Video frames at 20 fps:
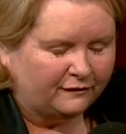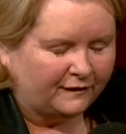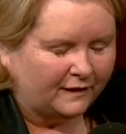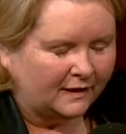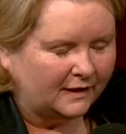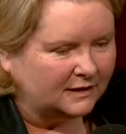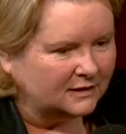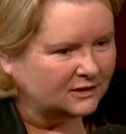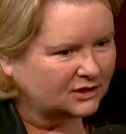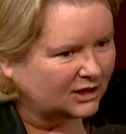
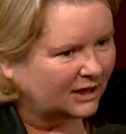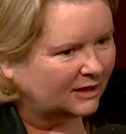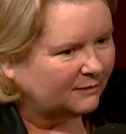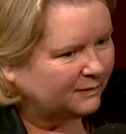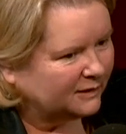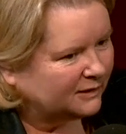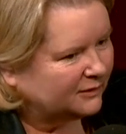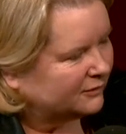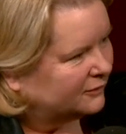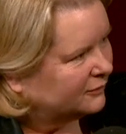fide
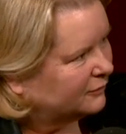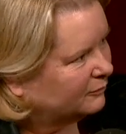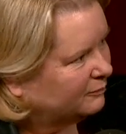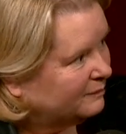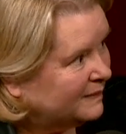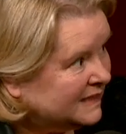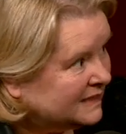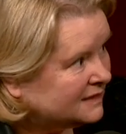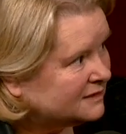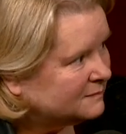sharpie girl
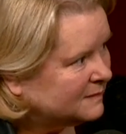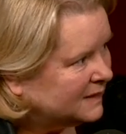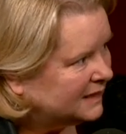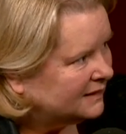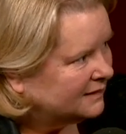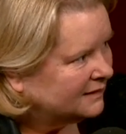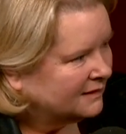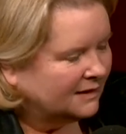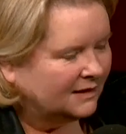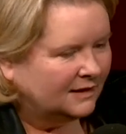picked
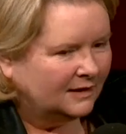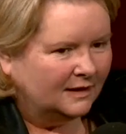me.